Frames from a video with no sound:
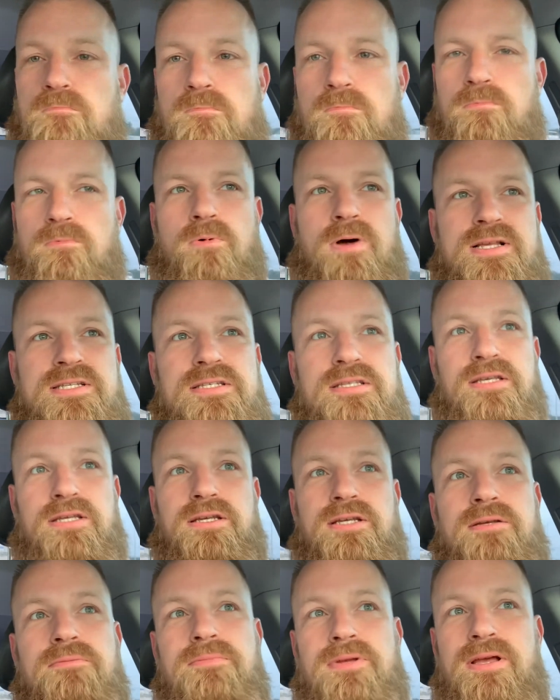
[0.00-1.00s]

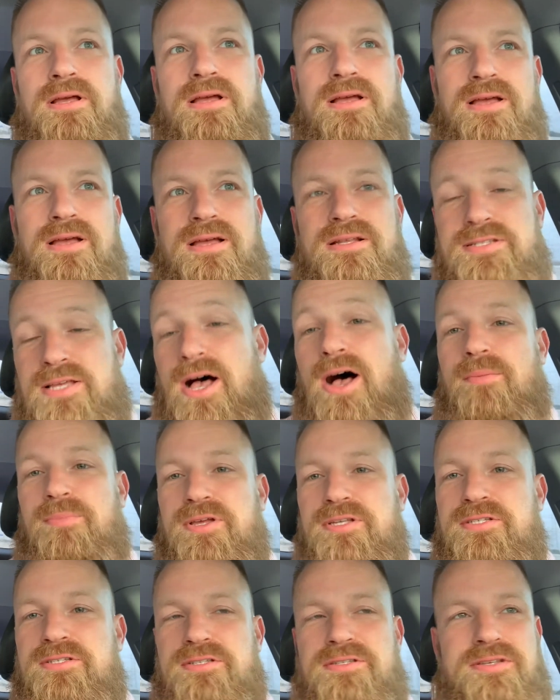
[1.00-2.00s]
Wesley
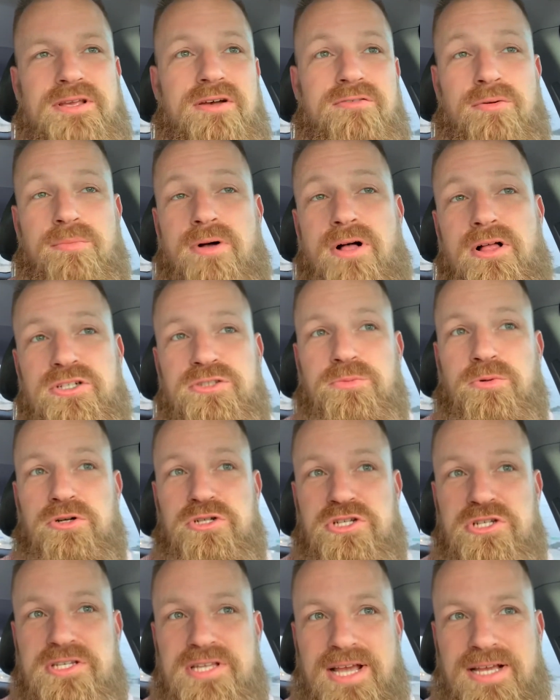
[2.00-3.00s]
Thomas of Abolish
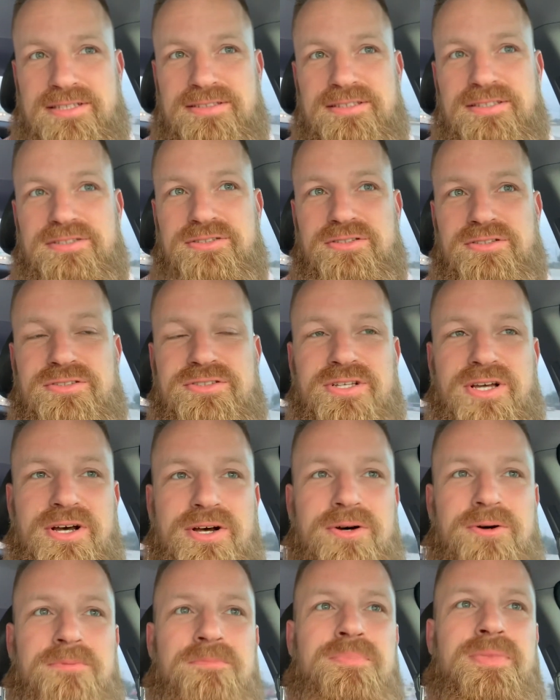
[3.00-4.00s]
Abortion Texas.
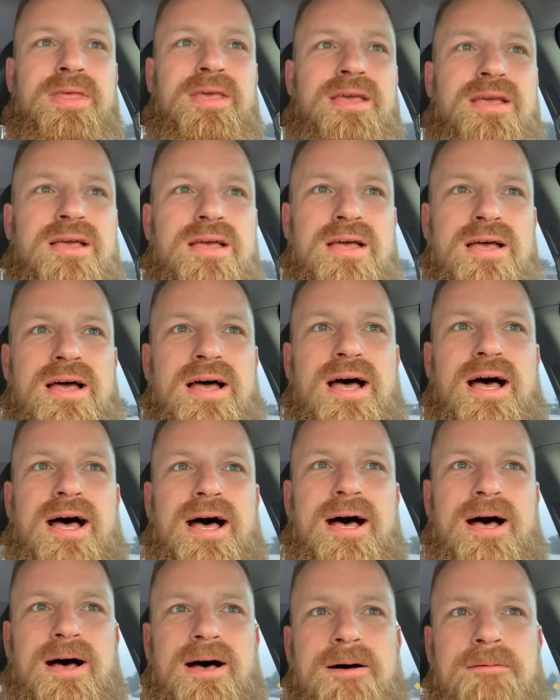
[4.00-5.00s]
So
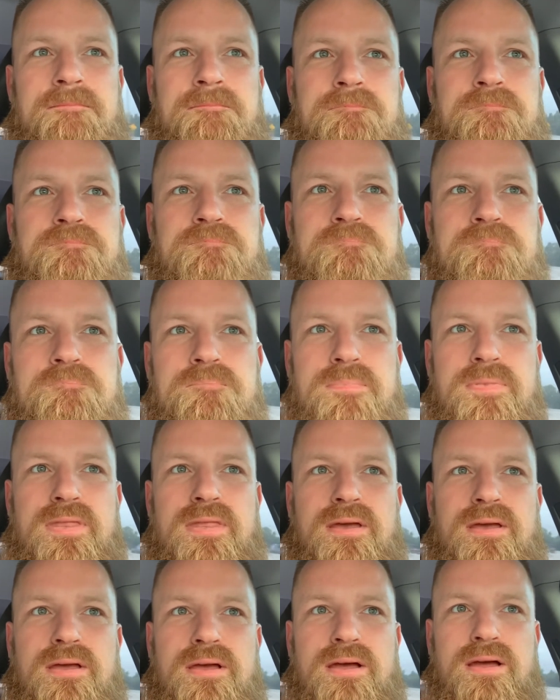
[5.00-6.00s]
I
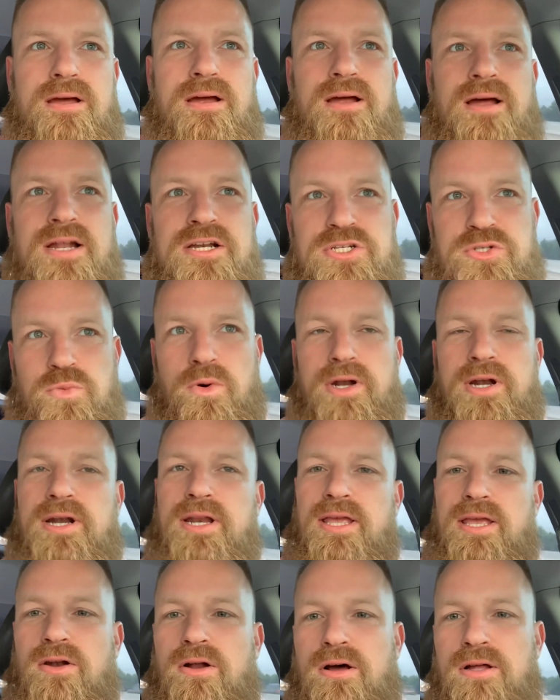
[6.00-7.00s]
just wanted to
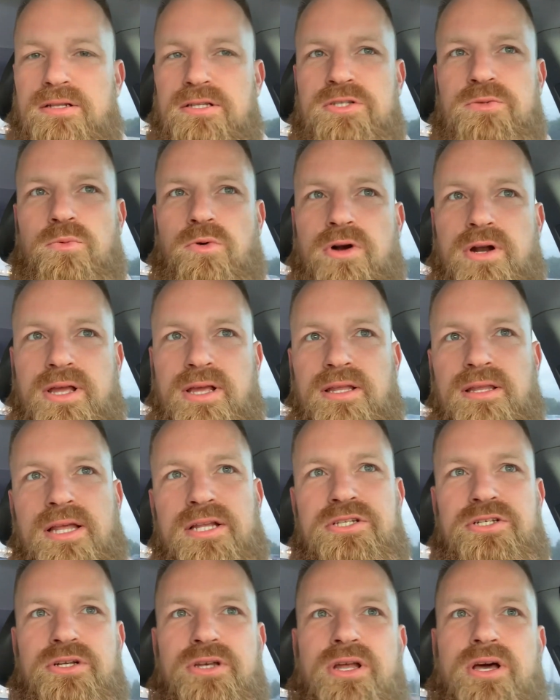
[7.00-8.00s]
get on this morning and
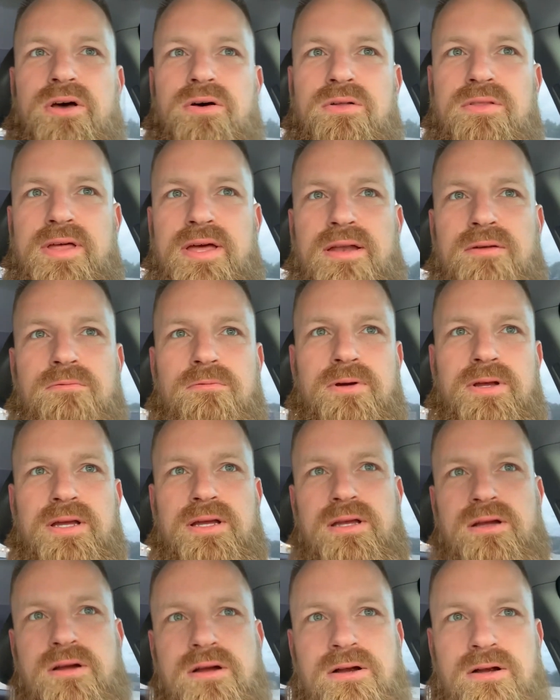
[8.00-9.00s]
let you know that
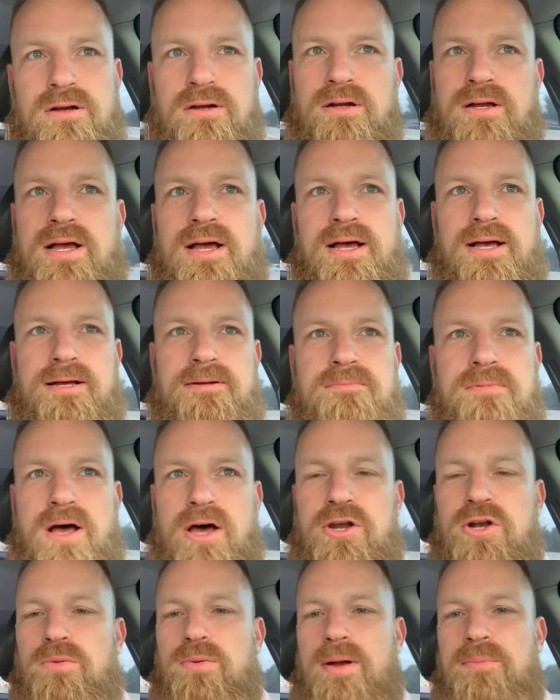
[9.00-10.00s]
we are
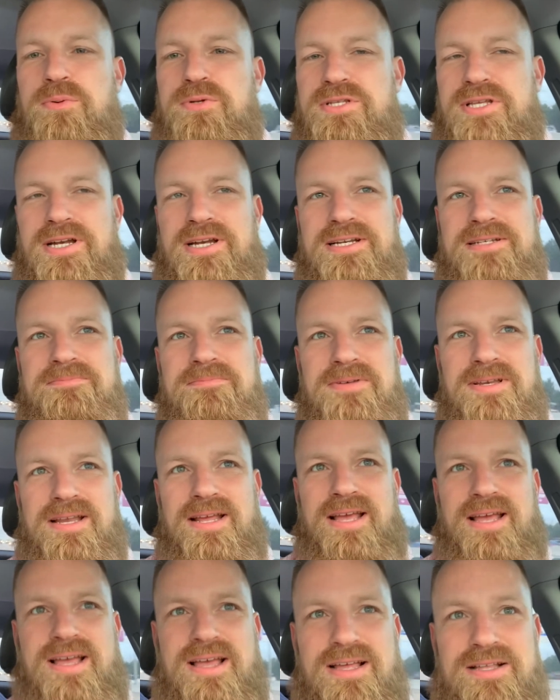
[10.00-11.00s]
underrepresented
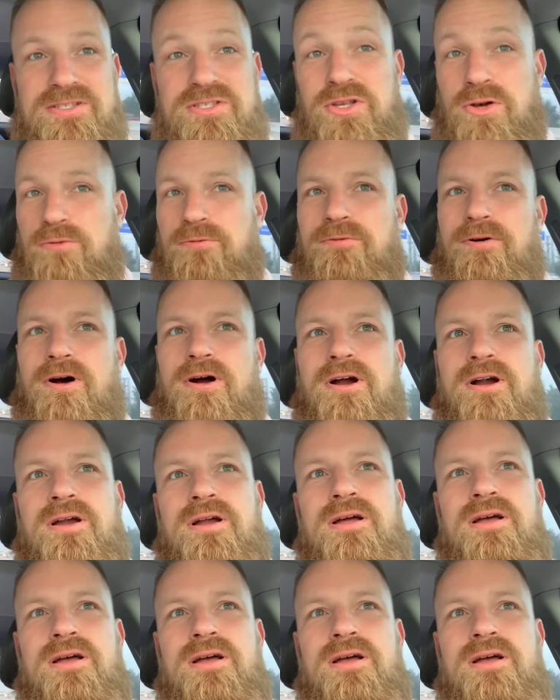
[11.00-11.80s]
so far.